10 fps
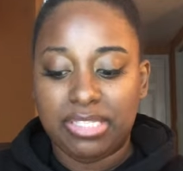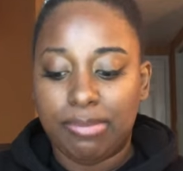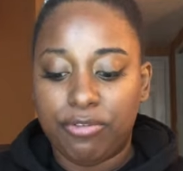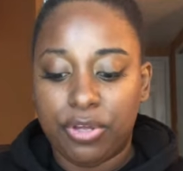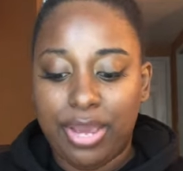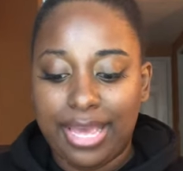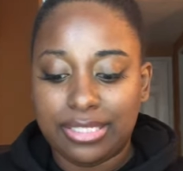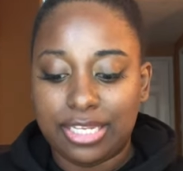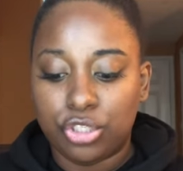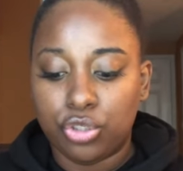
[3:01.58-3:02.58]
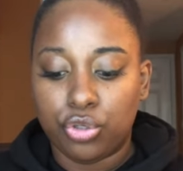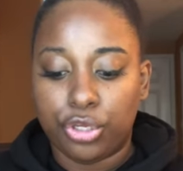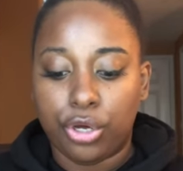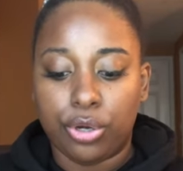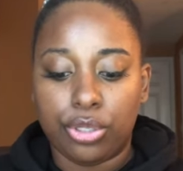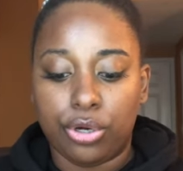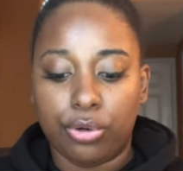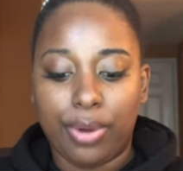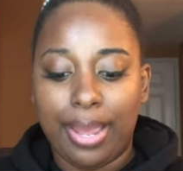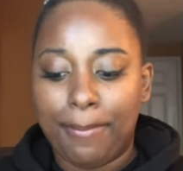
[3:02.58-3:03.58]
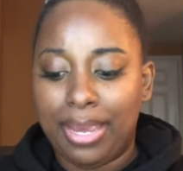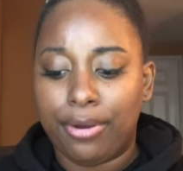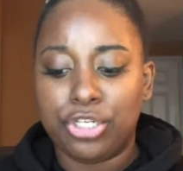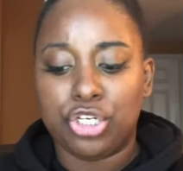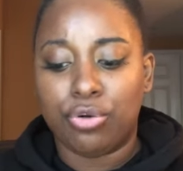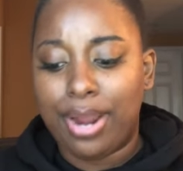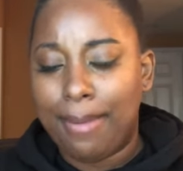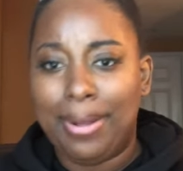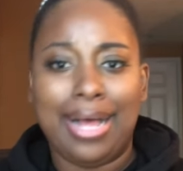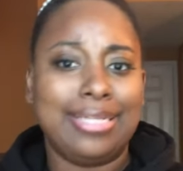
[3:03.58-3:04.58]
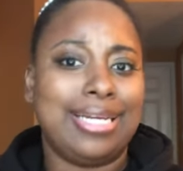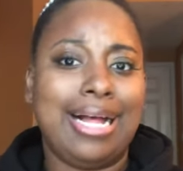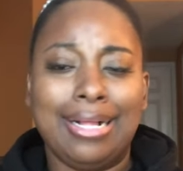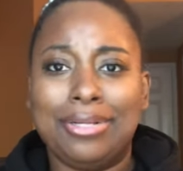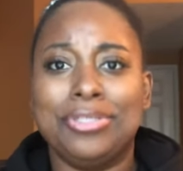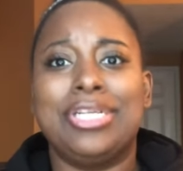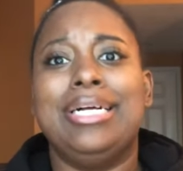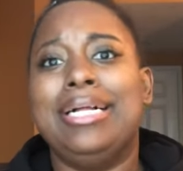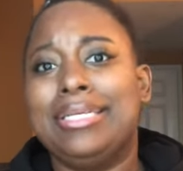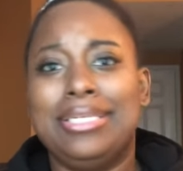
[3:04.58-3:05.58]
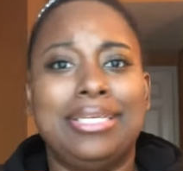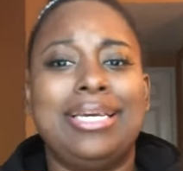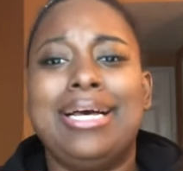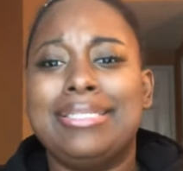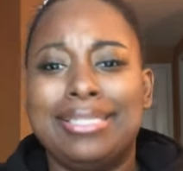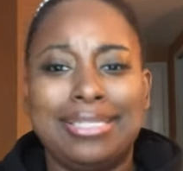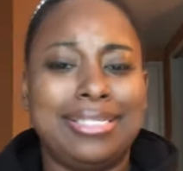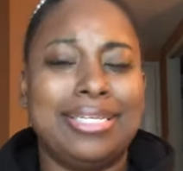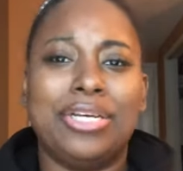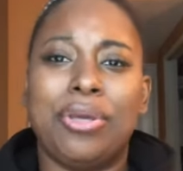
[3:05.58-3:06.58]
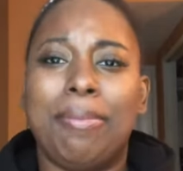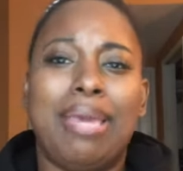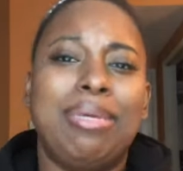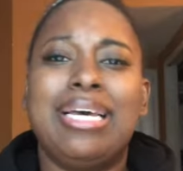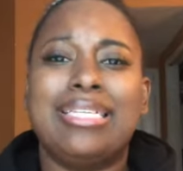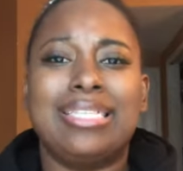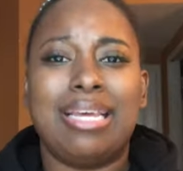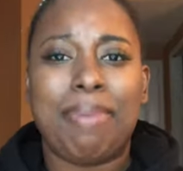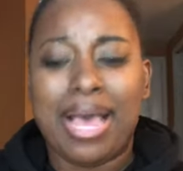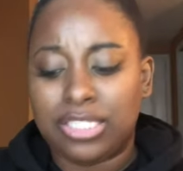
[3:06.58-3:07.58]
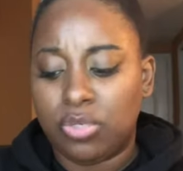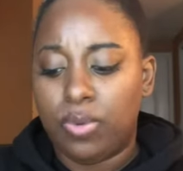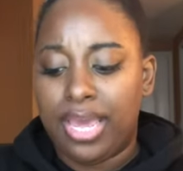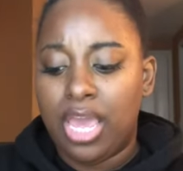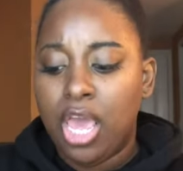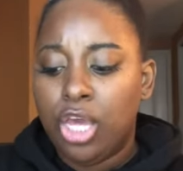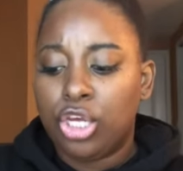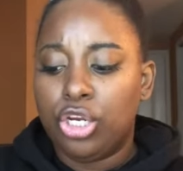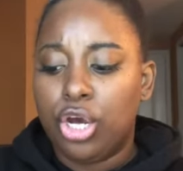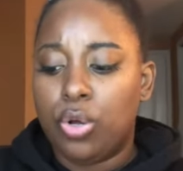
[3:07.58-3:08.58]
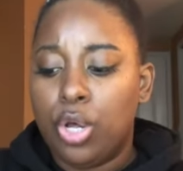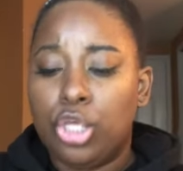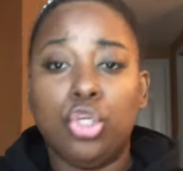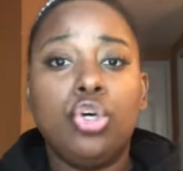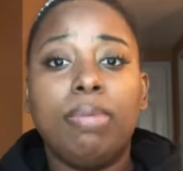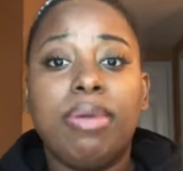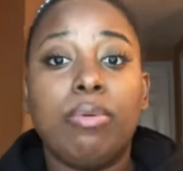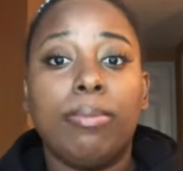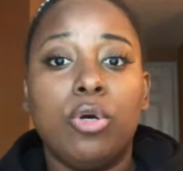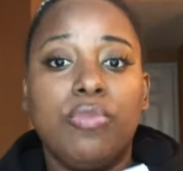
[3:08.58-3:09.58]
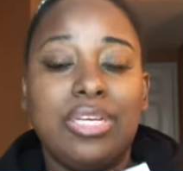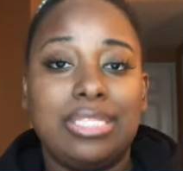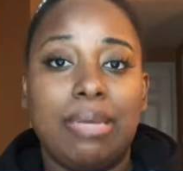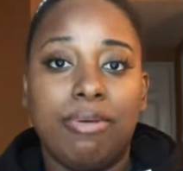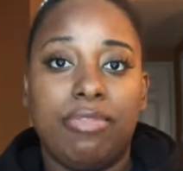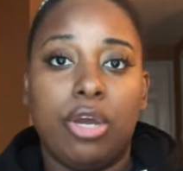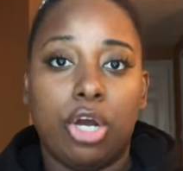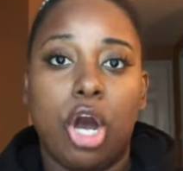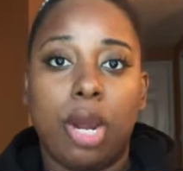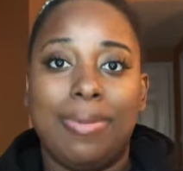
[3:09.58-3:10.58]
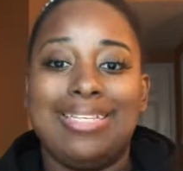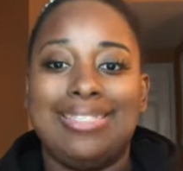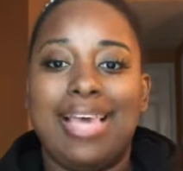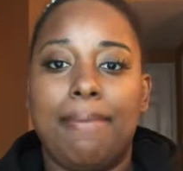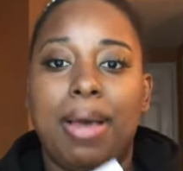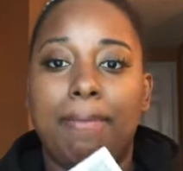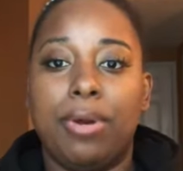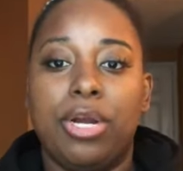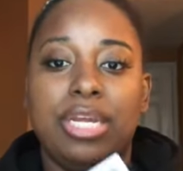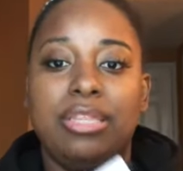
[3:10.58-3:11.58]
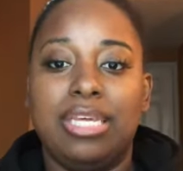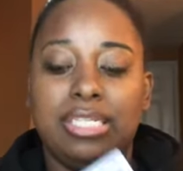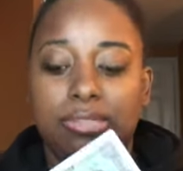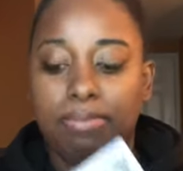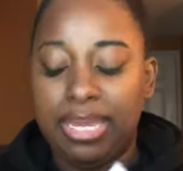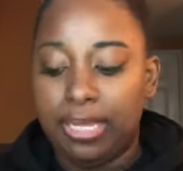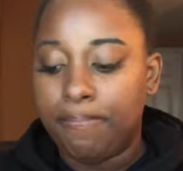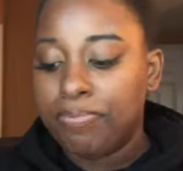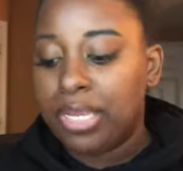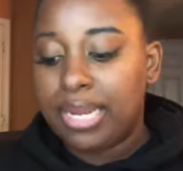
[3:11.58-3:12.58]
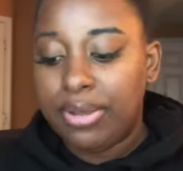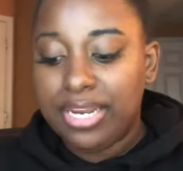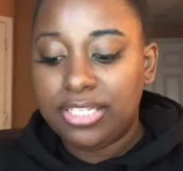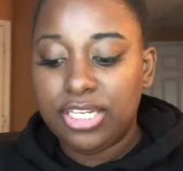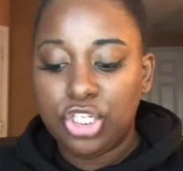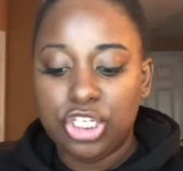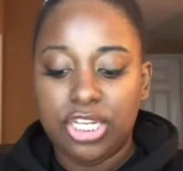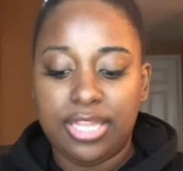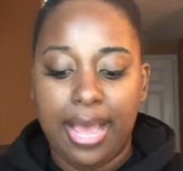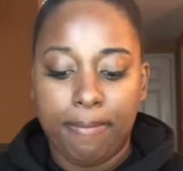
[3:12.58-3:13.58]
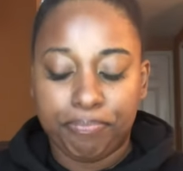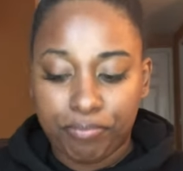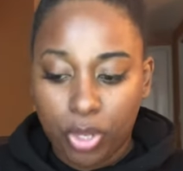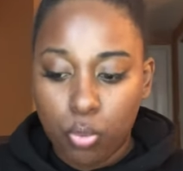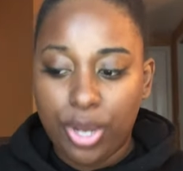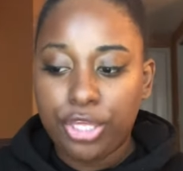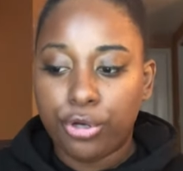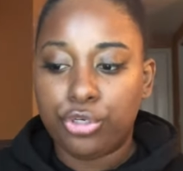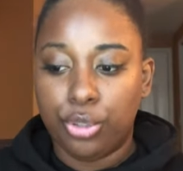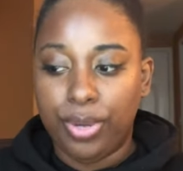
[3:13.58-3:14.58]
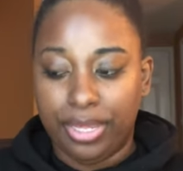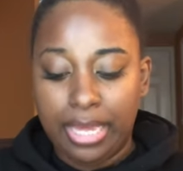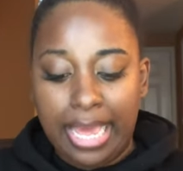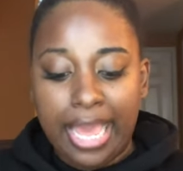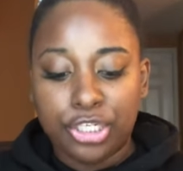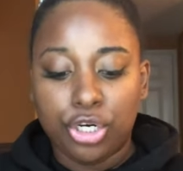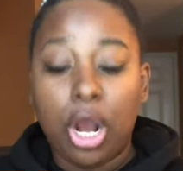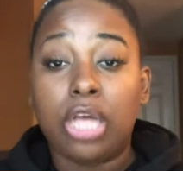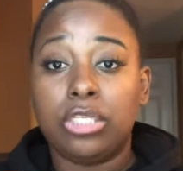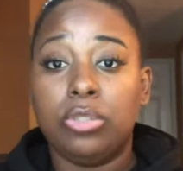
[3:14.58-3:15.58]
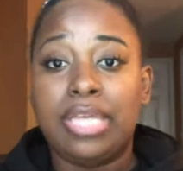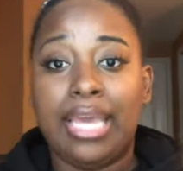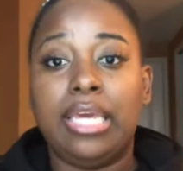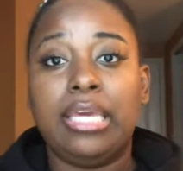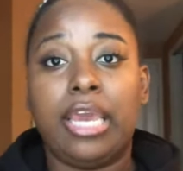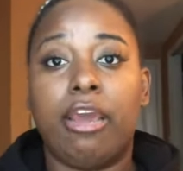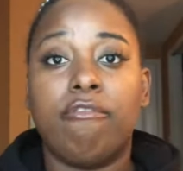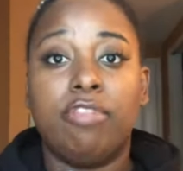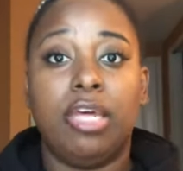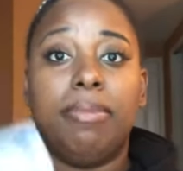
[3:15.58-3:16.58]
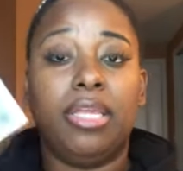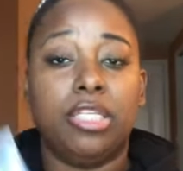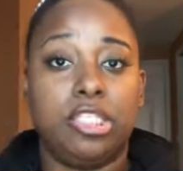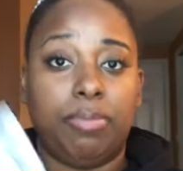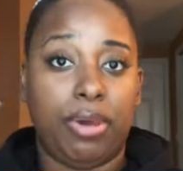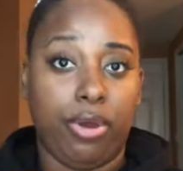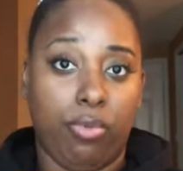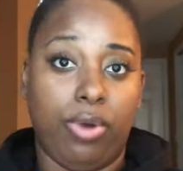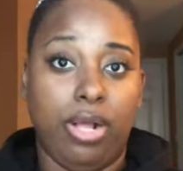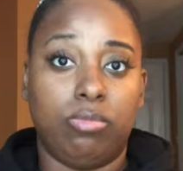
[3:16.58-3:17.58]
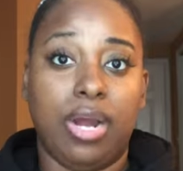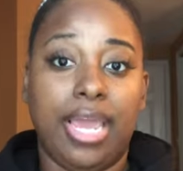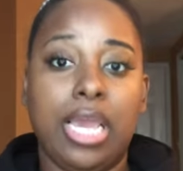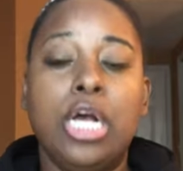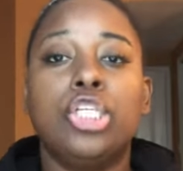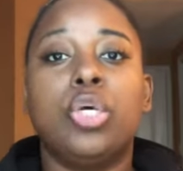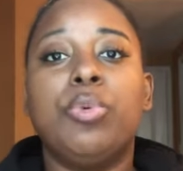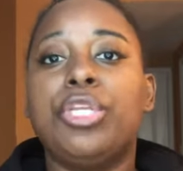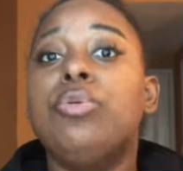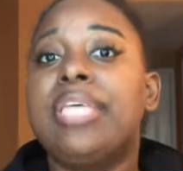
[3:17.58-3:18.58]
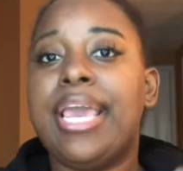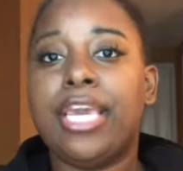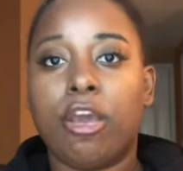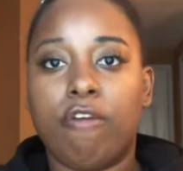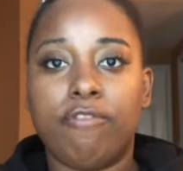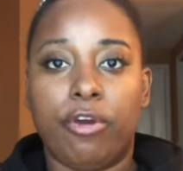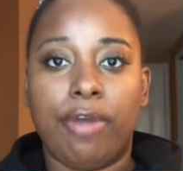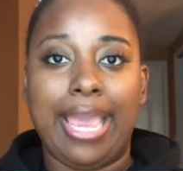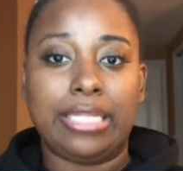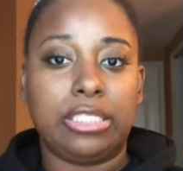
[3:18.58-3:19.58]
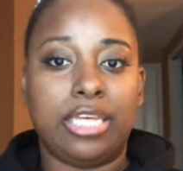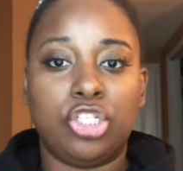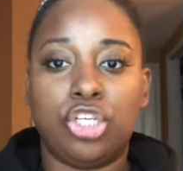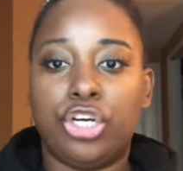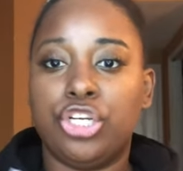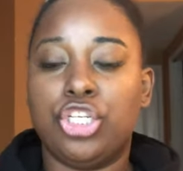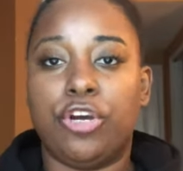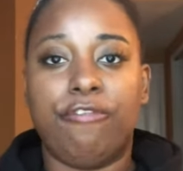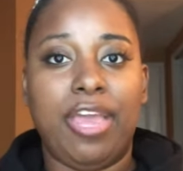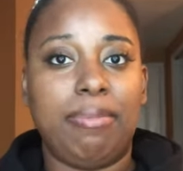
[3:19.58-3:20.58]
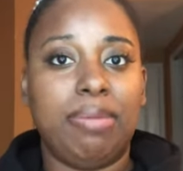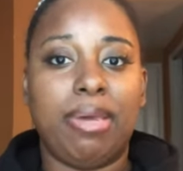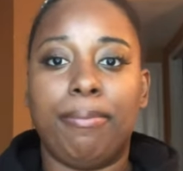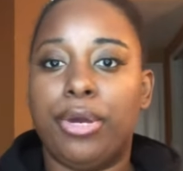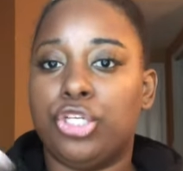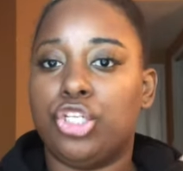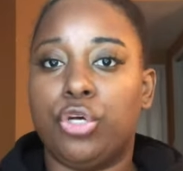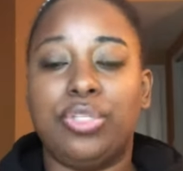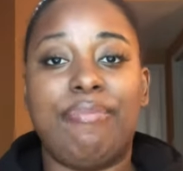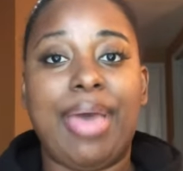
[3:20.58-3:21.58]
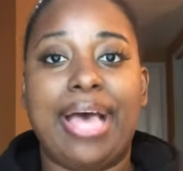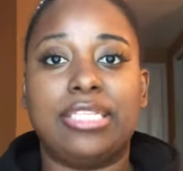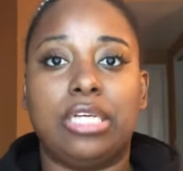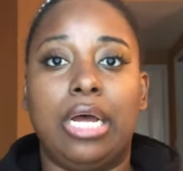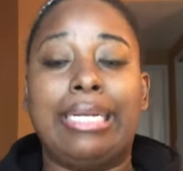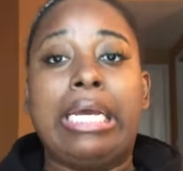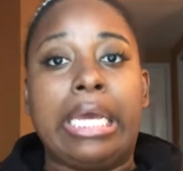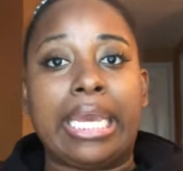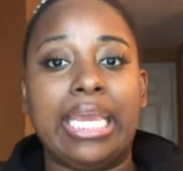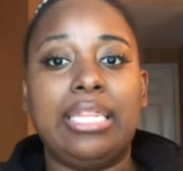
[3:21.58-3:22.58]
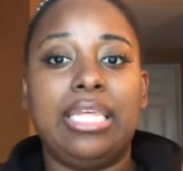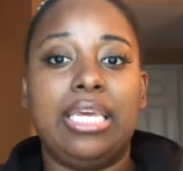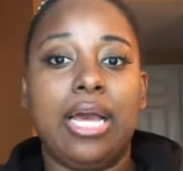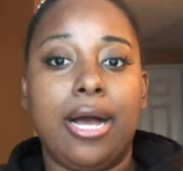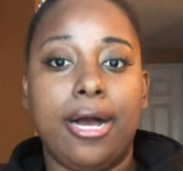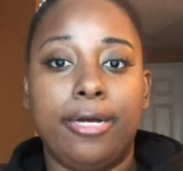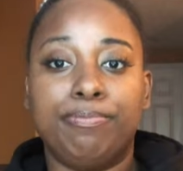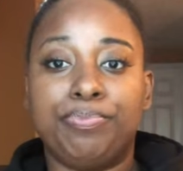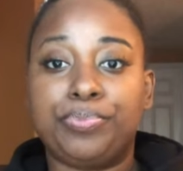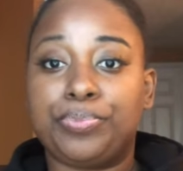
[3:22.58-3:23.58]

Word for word: some of your ancestors or your, your grandparents, your grandpas, your uncles, your unc, your cousins, you know, your baby cousin that passed away, you know, you could be removing some of their karmic debt by burning this money. Now, in addition to that, what you're doing is you're also taking care of them in the spirit realm, right? So when you take care of your ancestors, your family members, those have passed on in the um